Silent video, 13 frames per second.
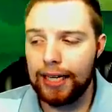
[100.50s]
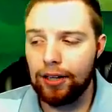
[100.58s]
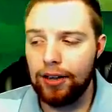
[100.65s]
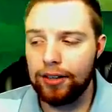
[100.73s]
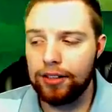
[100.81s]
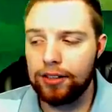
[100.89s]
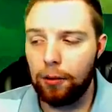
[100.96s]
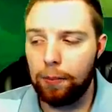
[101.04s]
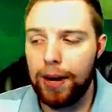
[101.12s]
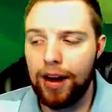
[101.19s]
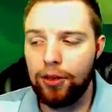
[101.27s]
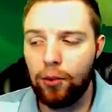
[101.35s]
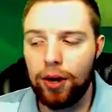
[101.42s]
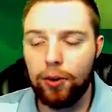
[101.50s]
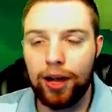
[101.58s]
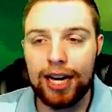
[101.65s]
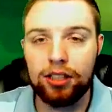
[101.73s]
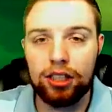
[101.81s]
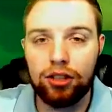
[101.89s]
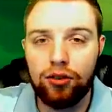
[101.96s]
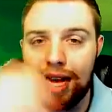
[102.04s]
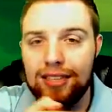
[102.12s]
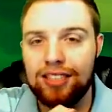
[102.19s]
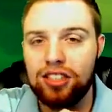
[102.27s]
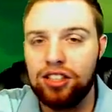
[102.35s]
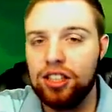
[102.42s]
here. Now, this little pathway will actually
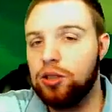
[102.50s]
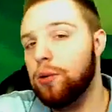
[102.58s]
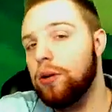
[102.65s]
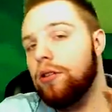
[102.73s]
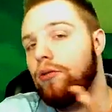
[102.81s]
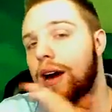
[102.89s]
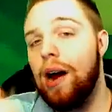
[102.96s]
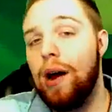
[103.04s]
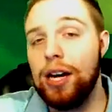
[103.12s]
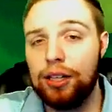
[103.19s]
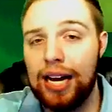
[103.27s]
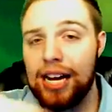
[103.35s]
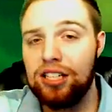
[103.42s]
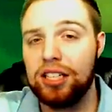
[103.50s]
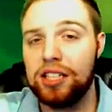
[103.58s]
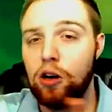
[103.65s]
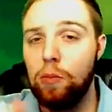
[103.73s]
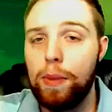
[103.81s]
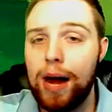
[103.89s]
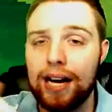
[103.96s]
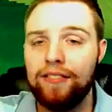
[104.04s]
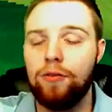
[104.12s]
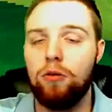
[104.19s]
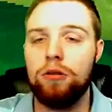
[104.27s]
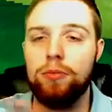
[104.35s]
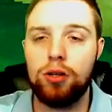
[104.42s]
transition into another route, and you can actually go back and
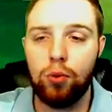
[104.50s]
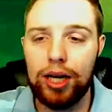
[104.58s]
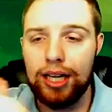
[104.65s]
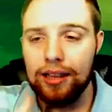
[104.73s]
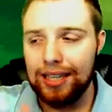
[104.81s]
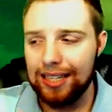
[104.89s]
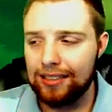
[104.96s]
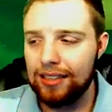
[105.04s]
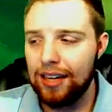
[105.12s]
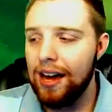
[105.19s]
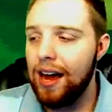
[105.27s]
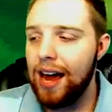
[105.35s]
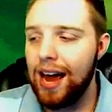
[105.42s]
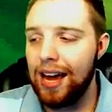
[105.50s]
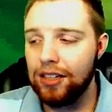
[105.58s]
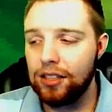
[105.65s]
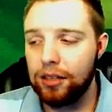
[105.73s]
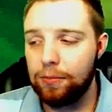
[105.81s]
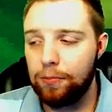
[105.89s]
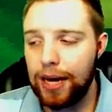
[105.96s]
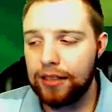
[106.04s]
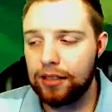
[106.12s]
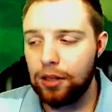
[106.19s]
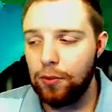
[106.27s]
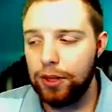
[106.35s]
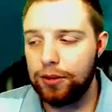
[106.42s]
forth between this. And
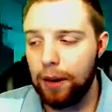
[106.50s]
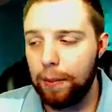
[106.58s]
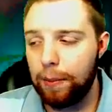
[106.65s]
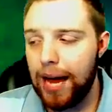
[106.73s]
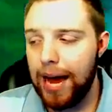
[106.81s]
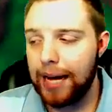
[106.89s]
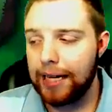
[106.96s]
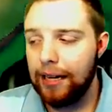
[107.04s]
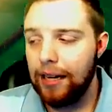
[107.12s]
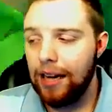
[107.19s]
basically, when you come back,